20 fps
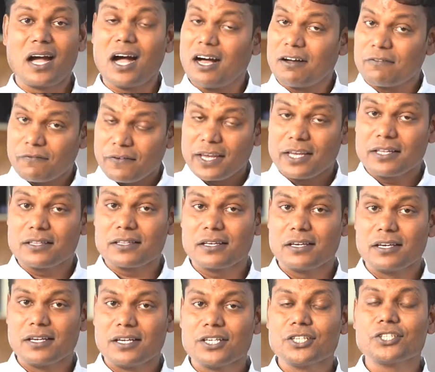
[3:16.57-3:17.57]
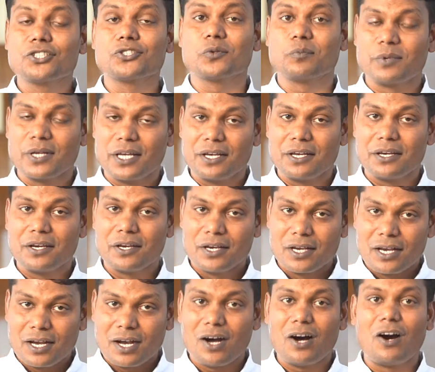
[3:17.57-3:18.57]
Our faith should be
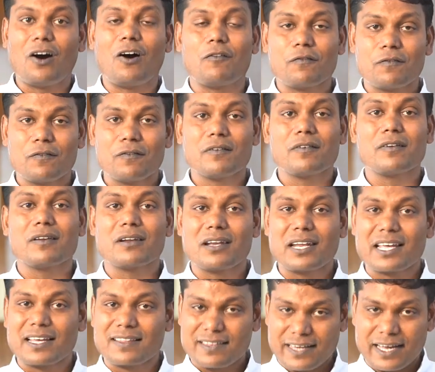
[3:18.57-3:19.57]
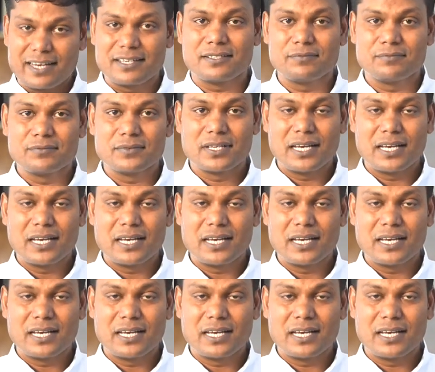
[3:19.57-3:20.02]
of like that.